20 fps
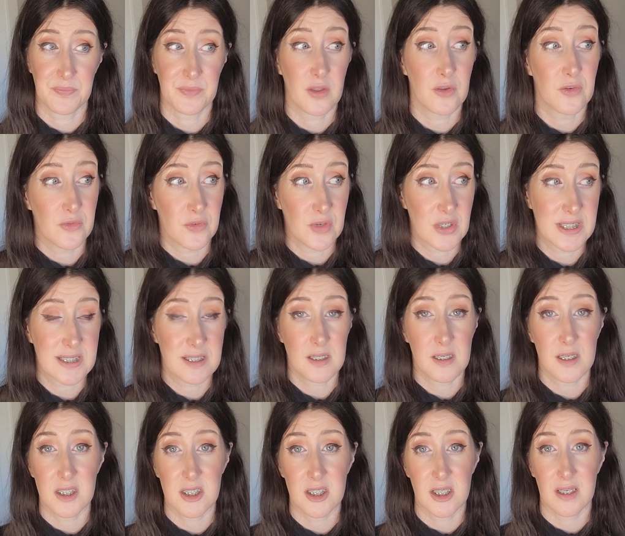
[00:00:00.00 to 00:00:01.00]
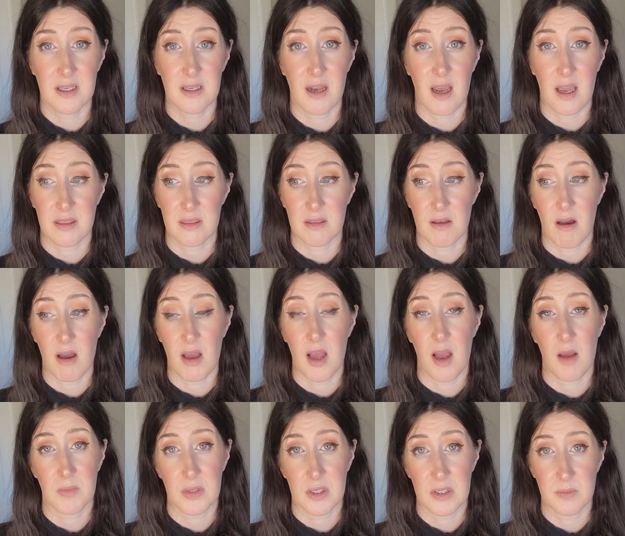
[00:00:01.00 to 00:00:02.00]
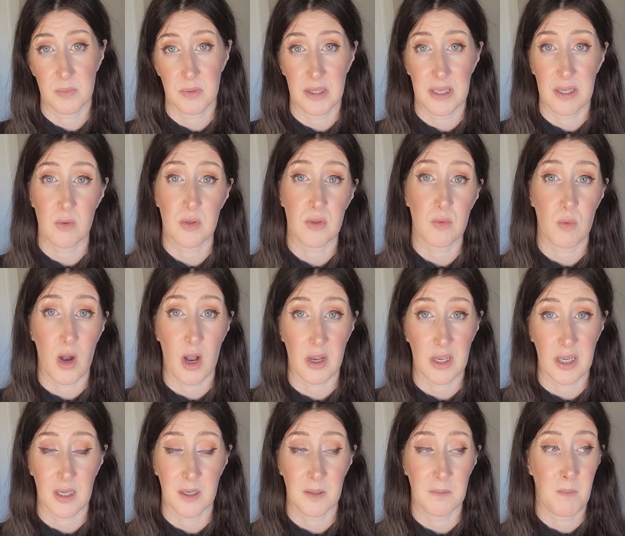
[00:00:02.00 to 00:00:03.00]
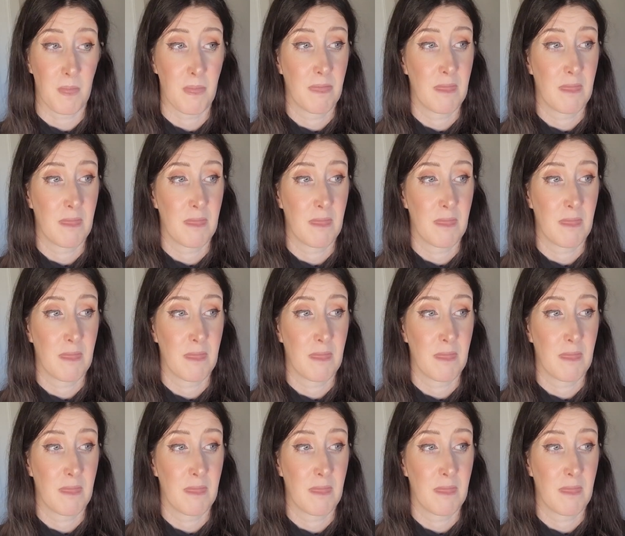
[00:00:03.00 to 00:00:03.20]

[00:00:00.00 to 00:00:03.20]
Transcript: The first thing I did, I thought, I'm going to play with walking.